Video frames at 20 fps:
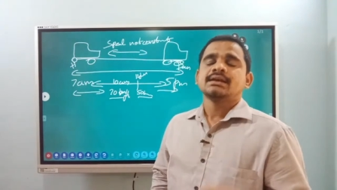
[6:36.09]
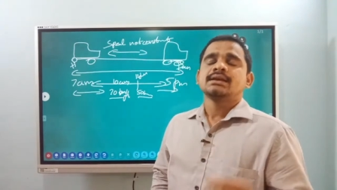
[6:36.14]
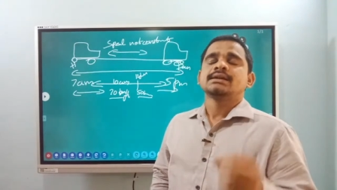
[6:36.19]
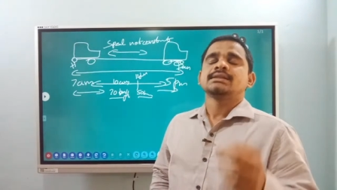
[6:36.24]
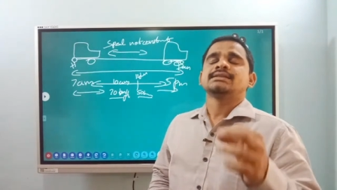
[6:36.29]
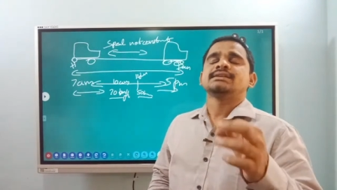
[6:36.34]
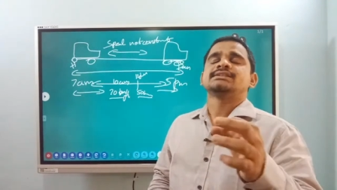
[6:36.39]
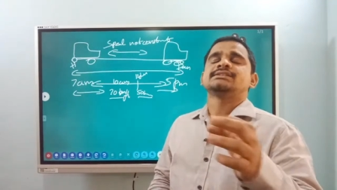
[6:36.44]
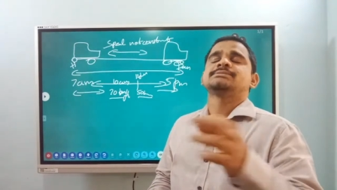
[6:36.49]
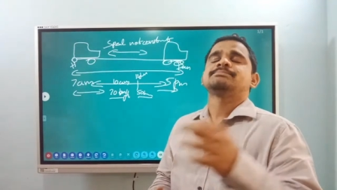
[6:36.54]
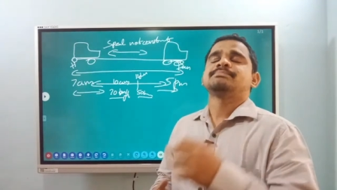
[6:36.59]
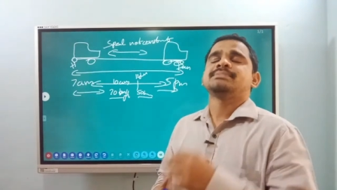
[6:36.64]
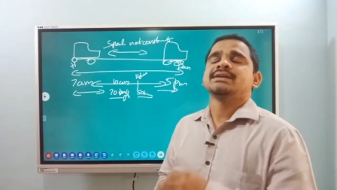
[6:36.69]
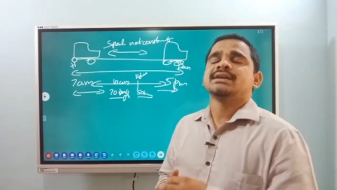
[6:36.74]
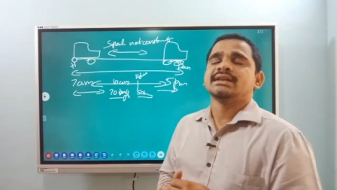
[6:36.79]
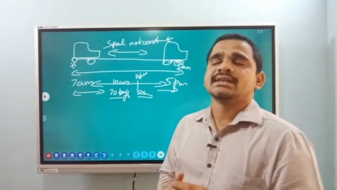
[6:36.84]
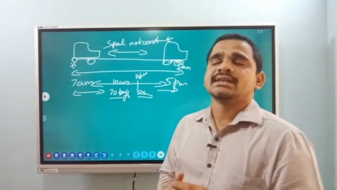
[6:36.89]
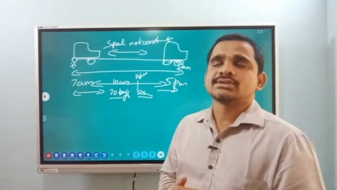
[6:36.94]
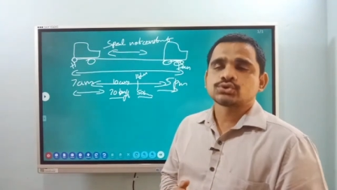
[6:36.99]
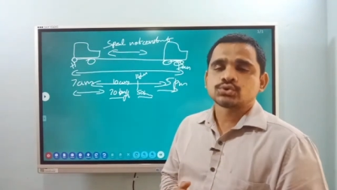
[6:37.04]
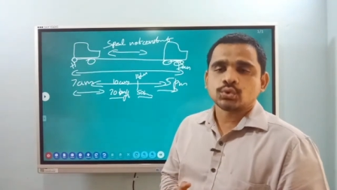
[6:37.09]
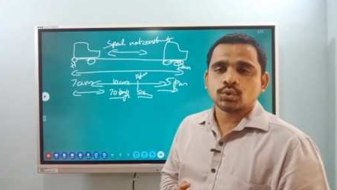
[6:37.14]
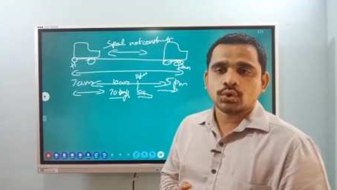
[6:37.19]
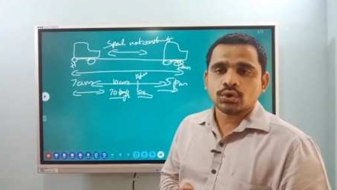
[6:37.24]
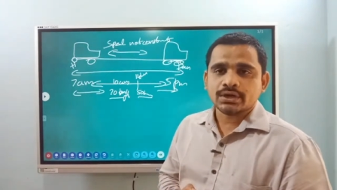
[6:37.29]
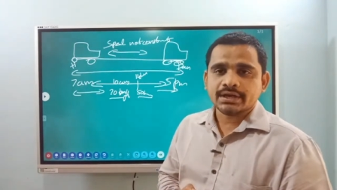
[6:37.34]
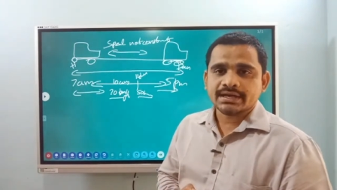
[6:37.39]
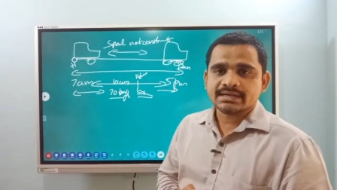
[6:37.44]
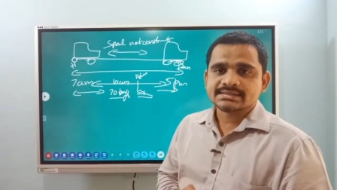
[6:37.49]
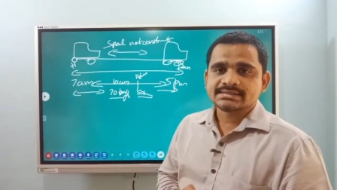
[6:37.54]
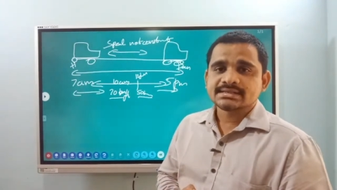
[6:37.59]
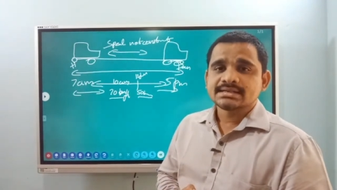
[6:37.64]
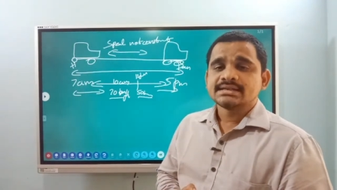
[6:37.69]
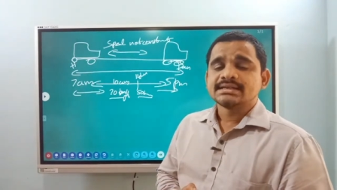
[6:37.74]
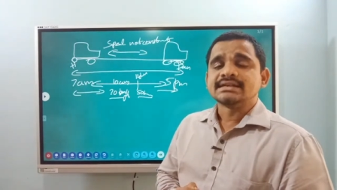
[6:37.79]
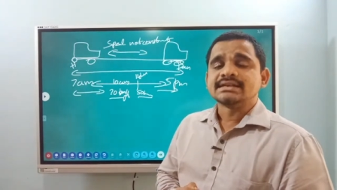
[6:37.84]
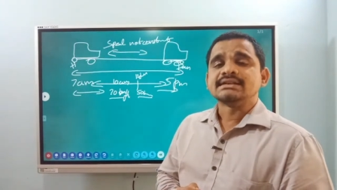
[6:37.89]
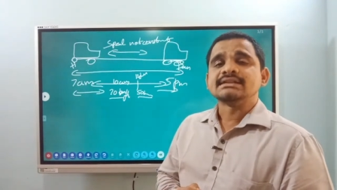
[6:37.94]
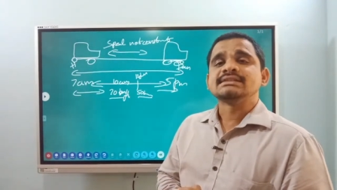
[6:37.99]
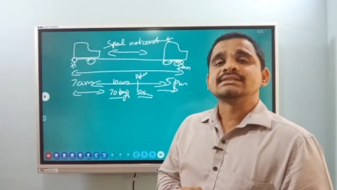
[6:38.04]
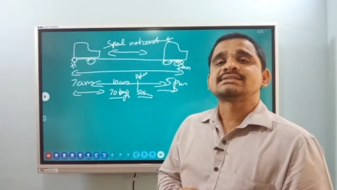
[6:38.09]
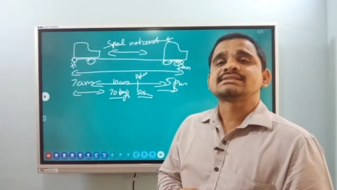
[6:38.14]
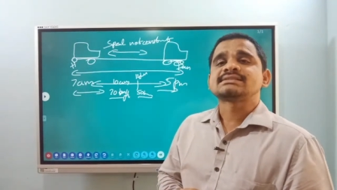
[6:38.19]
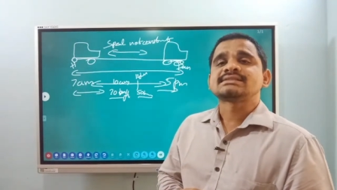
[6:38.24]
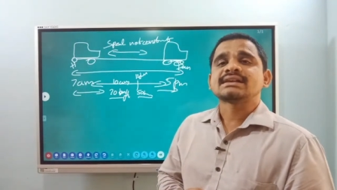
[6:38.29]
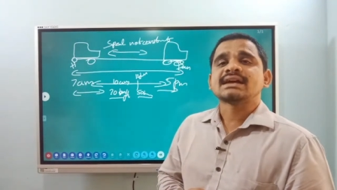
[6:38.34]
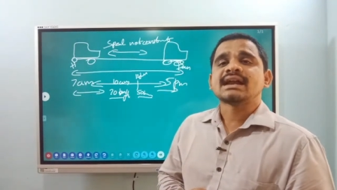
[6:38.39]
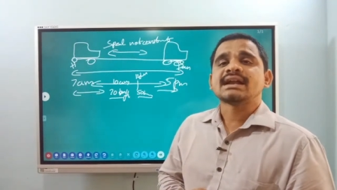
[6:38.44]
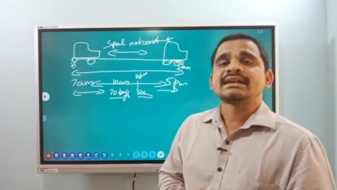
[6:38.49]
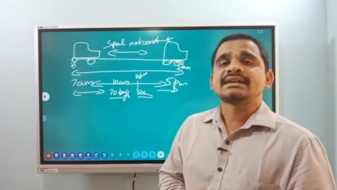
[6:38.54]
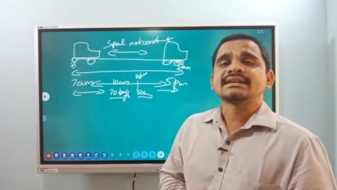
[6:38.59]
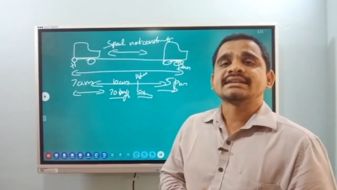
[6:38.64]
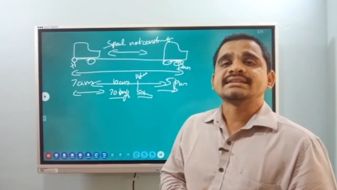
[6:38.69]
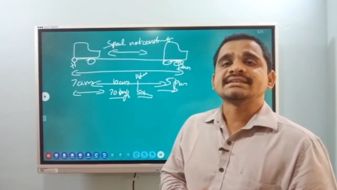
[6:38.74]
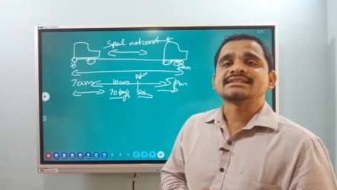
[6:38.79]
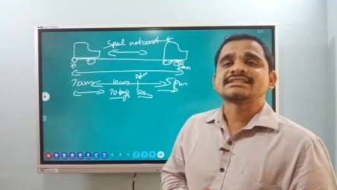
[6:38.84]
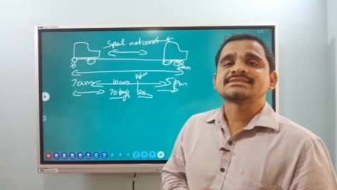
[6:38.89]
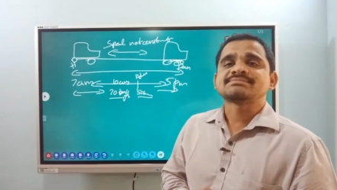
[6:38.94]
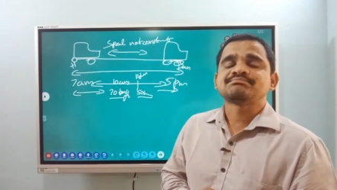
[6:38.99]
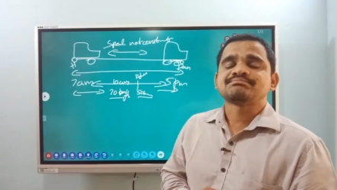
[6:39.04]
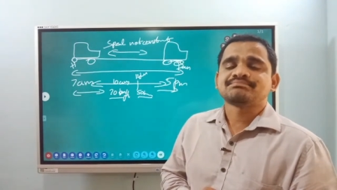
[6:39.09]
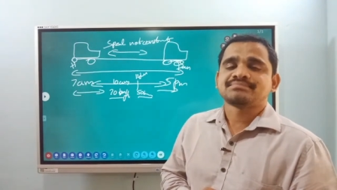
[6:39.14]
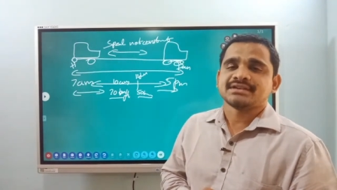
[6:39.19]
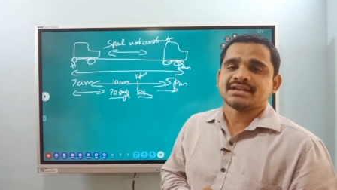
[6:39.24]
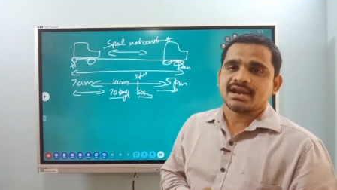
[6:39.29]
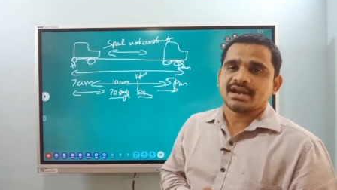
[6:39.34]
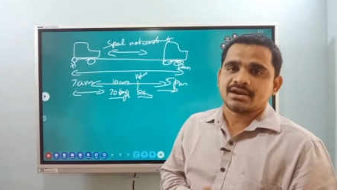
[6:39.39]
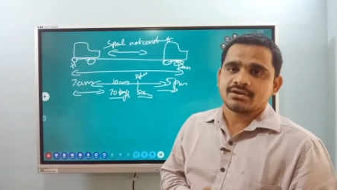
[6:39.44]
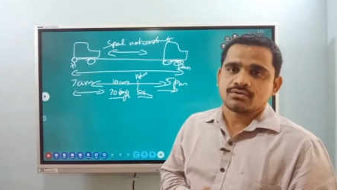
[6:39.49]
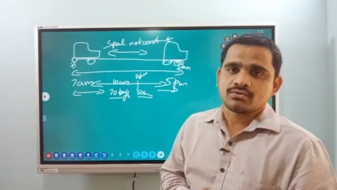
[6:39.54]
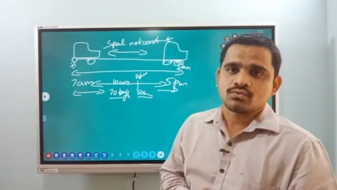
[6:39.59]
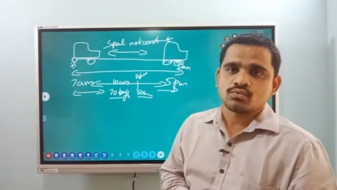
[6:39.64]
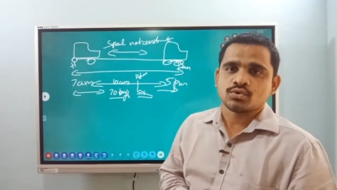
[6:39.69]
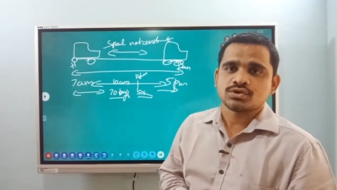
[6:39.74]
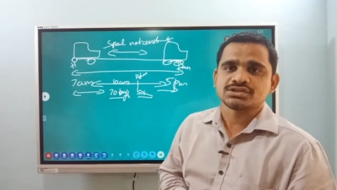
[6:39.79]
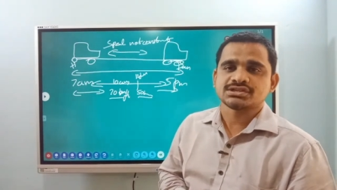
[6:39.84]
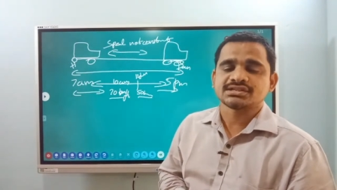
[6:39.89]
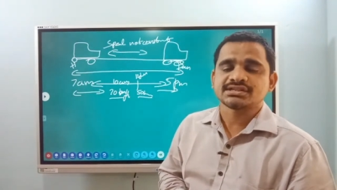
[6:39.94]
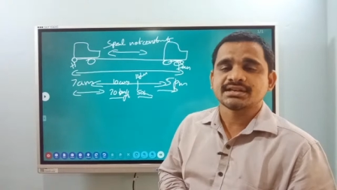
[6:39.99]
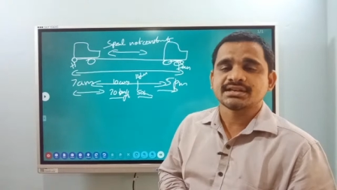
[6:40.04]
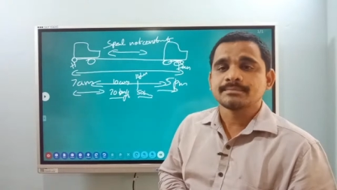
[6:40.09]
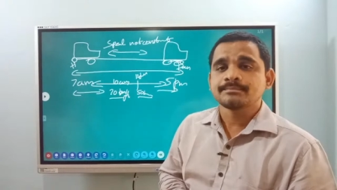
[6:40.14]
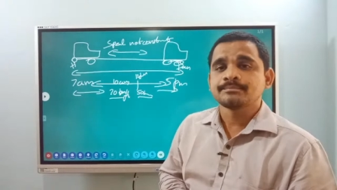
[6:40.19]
That speed is called as instantaneous speed. What is it here?